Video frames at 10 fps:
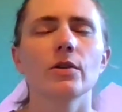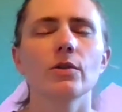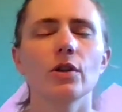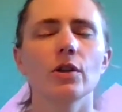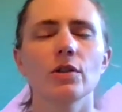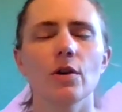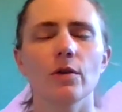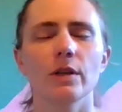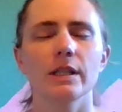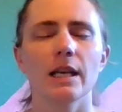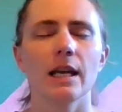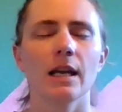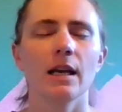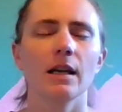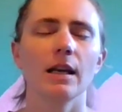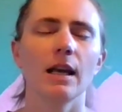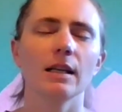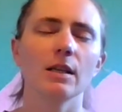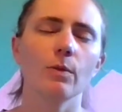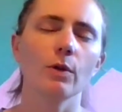So just noticing,
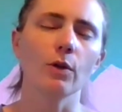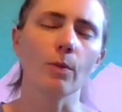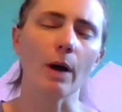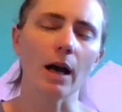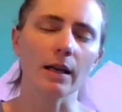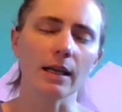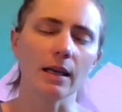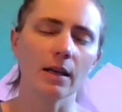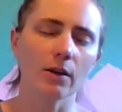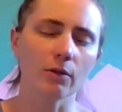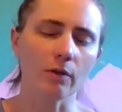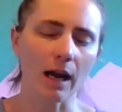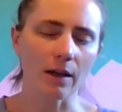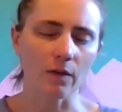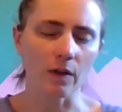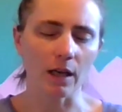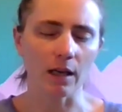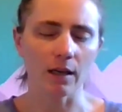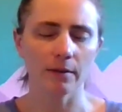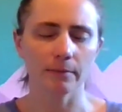connecting with your body,
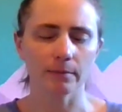arriving.